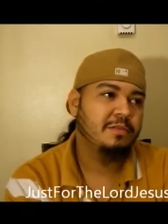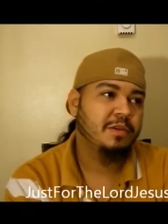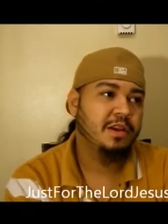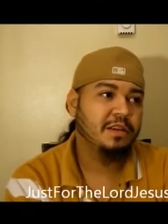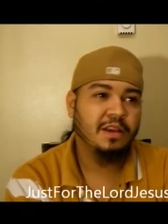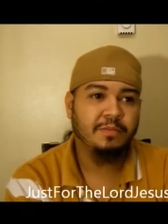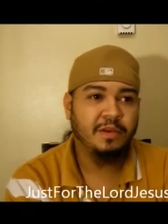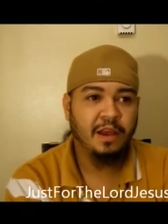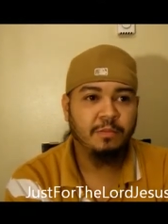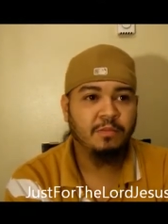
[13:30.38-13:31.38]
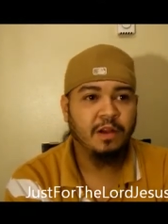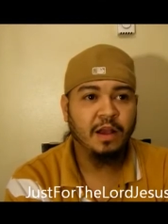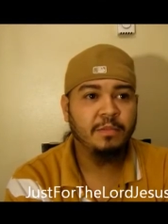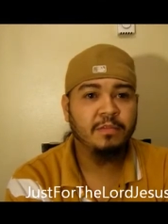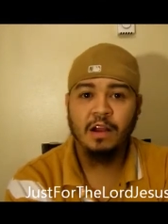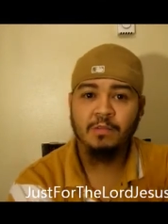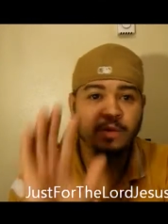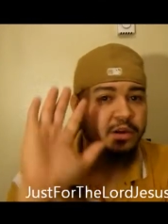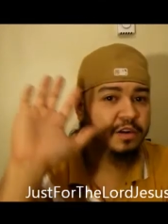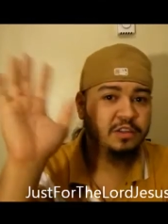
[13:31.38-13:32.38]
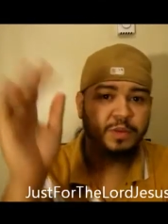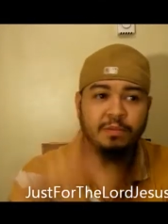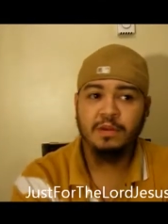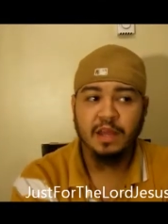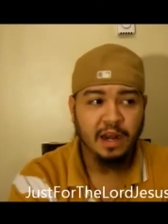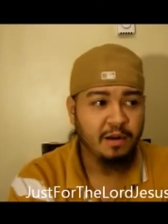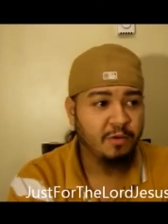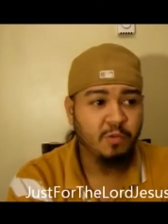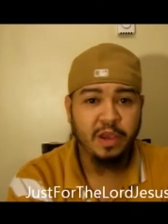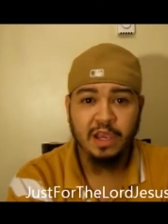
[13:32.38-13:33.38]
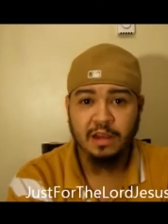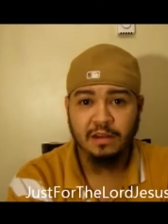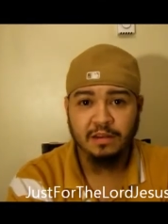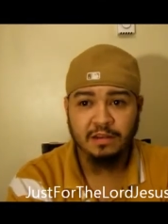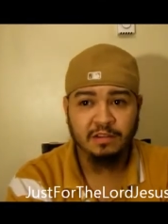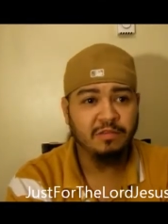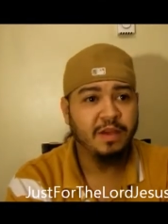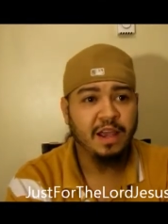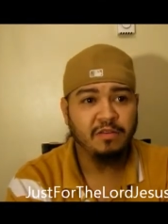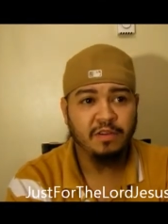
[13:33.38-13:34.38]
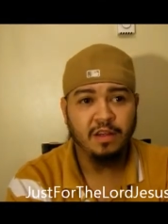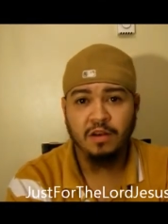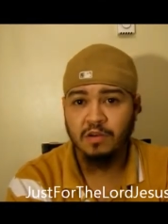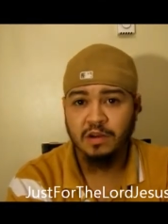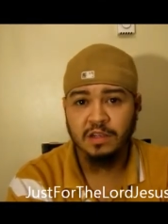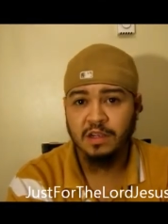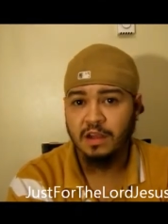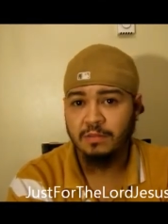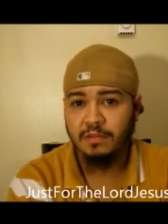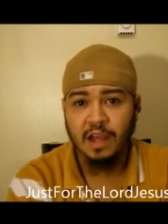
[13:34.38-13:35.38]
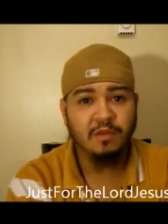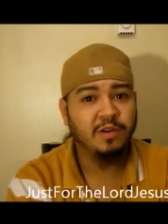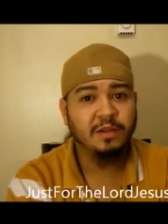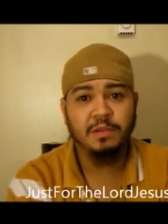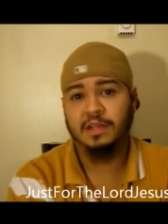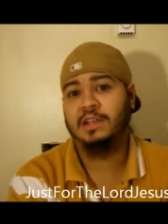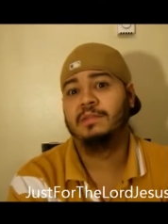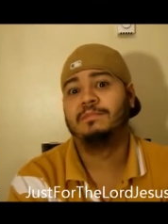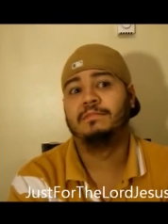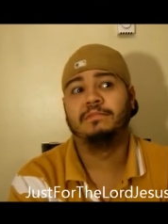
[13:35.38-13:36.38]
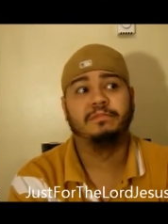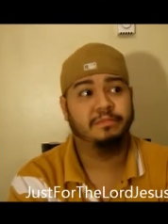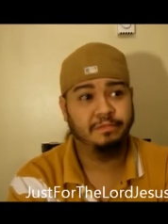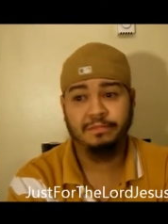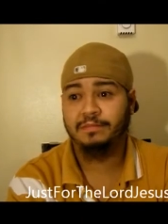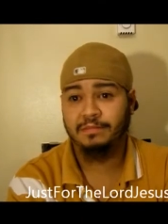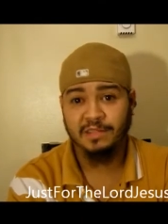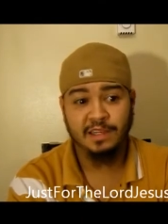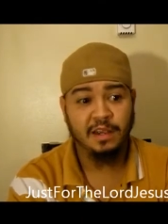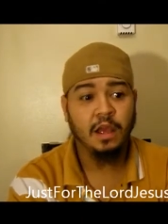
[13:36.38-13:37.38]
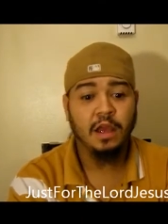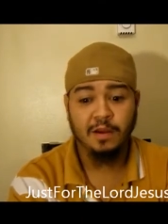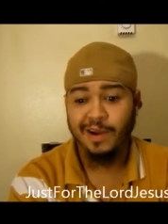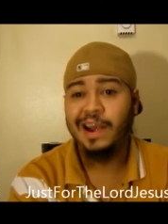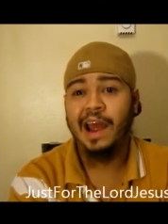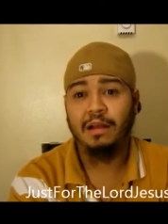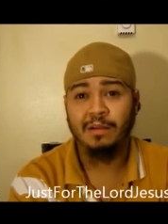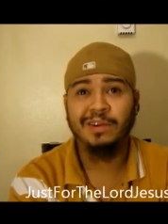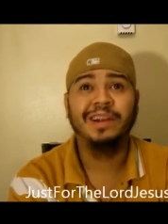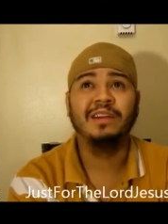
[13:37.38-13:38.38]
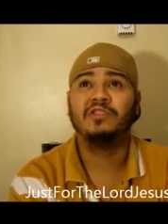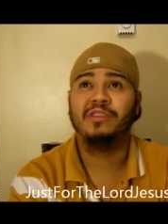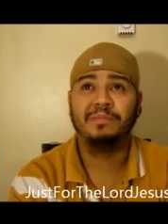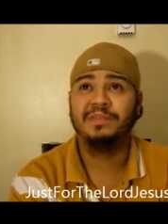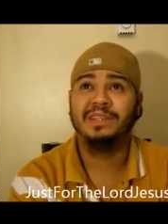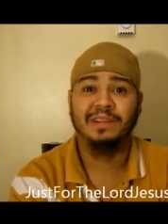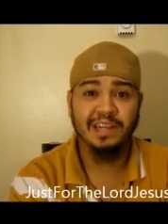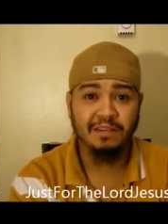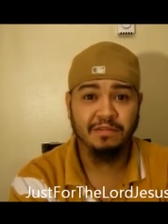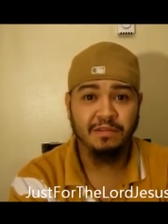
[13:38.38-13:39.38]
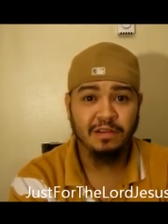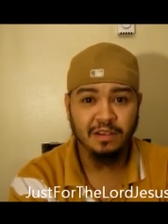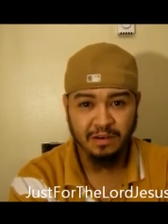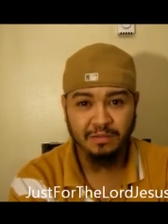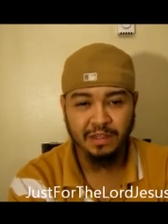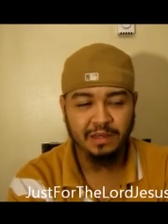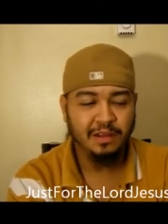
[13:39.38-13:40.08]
Because I'm one of those people that are waiting so bad for the Lord to come. I want Him to come. Right now, I want to hear the trumpets and leave. You know what